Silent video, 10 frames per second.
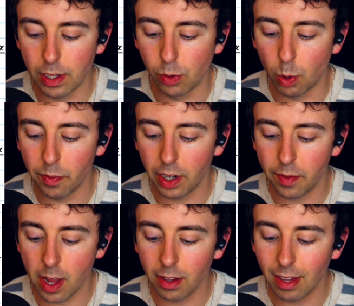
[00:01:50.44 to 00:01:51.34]
The derivative
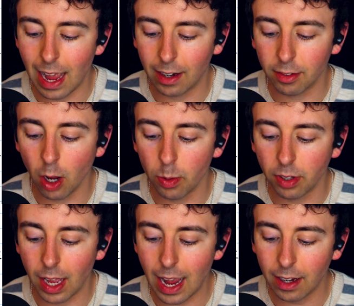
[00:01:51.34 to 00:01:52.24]
is x
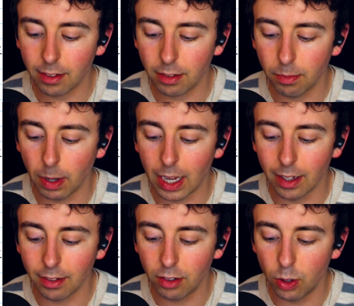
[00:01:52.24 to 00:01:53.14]
cosine x
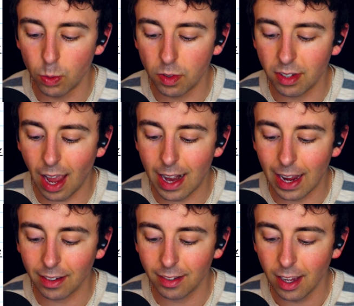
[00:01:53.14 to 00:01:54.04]
minus 2 sine
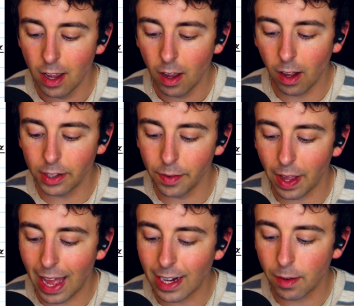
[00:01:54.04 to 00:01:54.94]
x, all
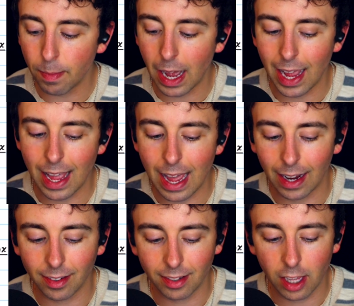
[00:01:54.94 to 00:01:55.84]
divided by
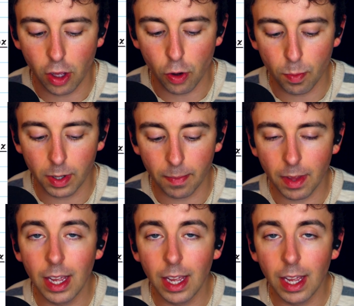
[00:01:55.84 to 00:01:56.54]
x cubed.